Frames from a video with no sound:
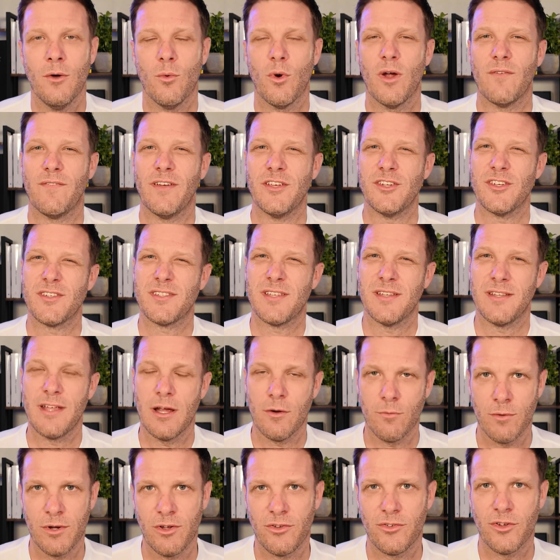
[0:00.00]
where if they just did
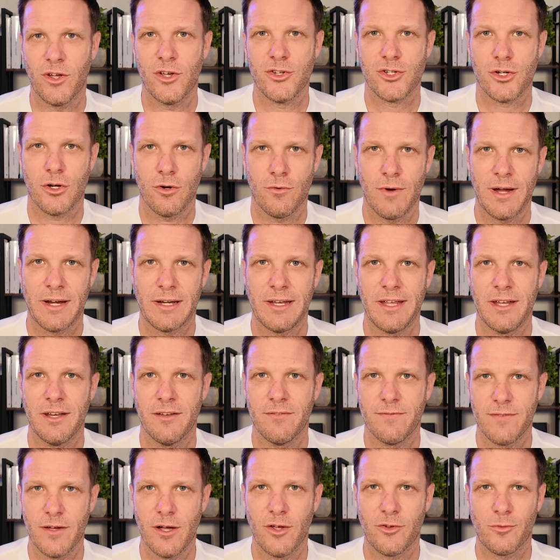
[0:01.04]
their research correctly in
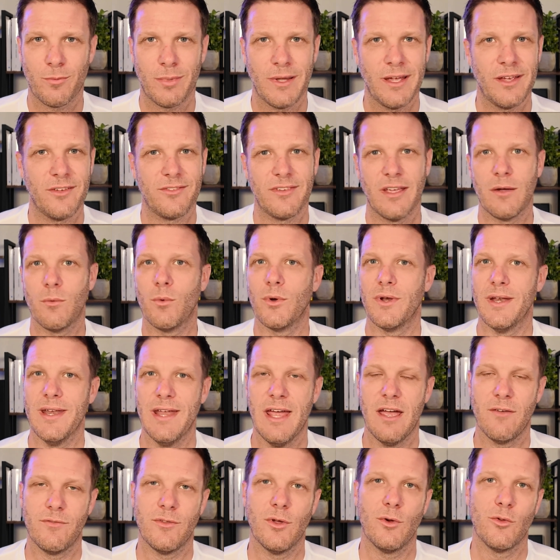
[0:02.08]
the first place, they
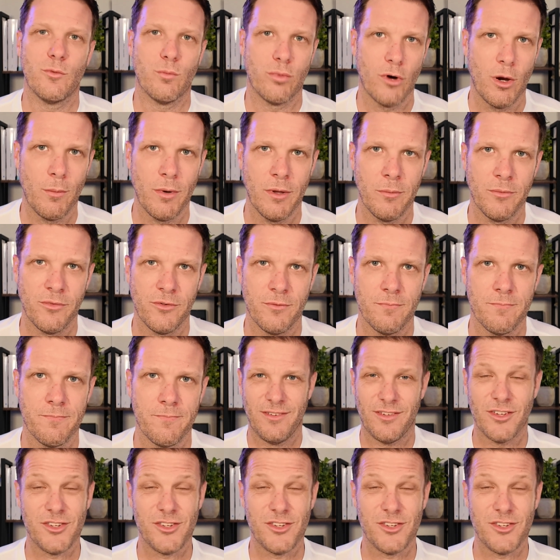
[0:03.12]
wouldn't have those problems.